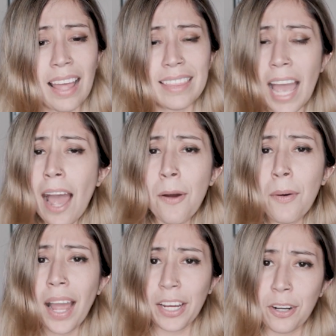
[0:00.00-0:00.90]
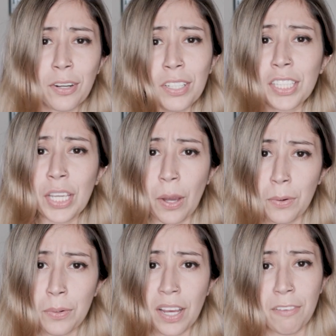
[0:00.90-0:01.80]
now I currently
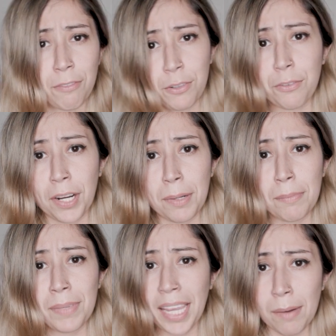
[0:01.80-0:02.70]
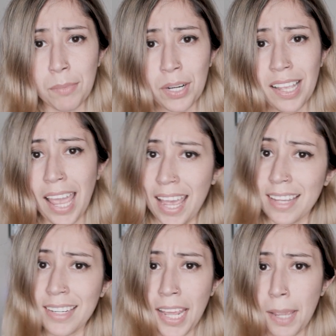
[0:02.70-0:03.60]
own a full frame camera
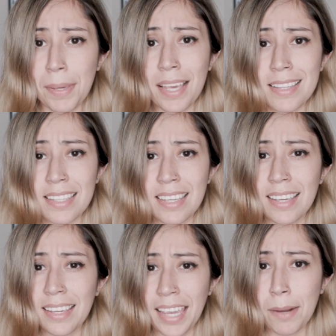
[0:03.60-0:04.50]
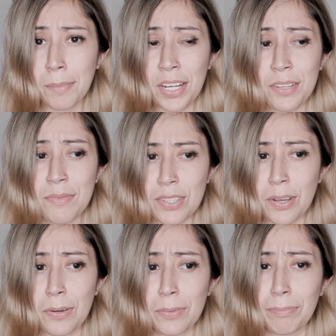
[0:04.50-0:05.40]
and an APS-C camera,
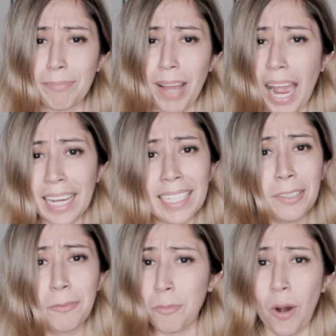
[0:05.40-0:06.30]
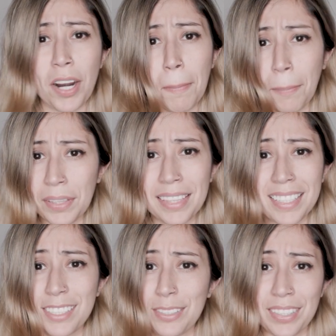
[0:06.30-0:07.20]
so I wanna put
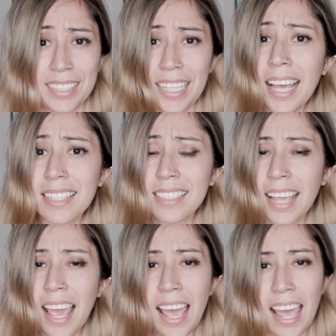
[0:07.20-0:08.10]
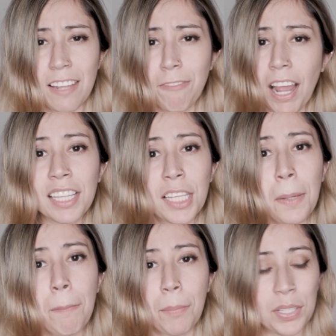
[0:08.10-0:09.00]
this to the test and
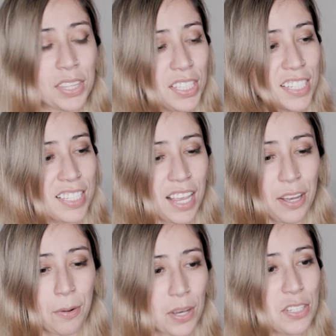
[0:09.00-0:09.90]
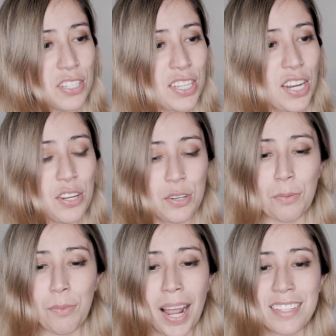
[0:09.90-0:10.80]
finally put this question
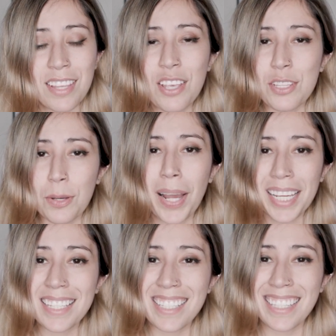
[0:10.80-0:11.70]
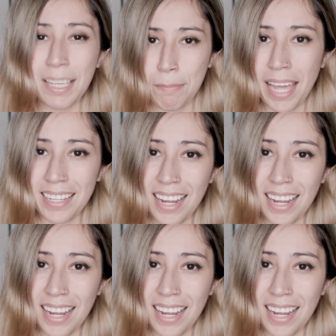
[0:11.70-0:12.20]
to rest so I can sleep at